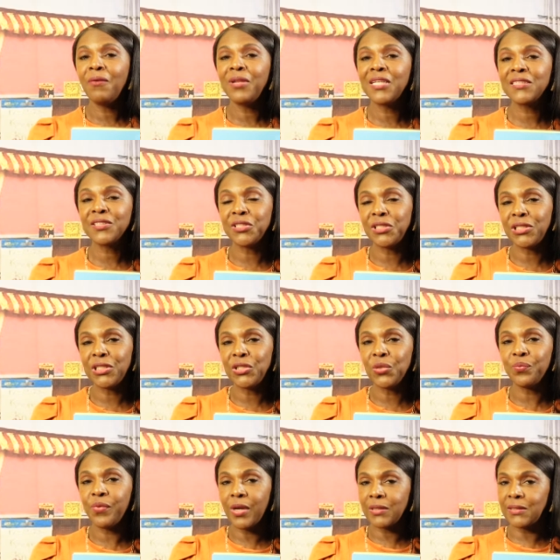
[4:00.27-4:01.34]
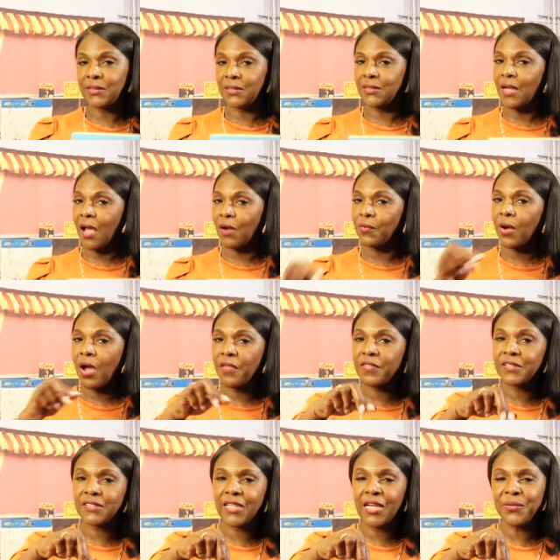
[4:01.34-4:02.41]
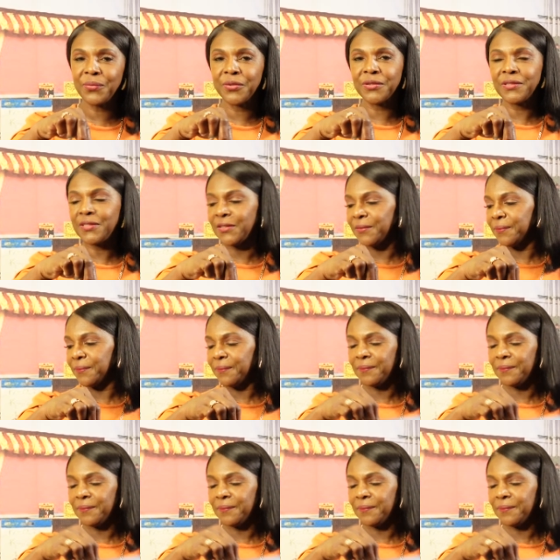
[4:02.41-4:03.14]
let's continue practicing our other sight words.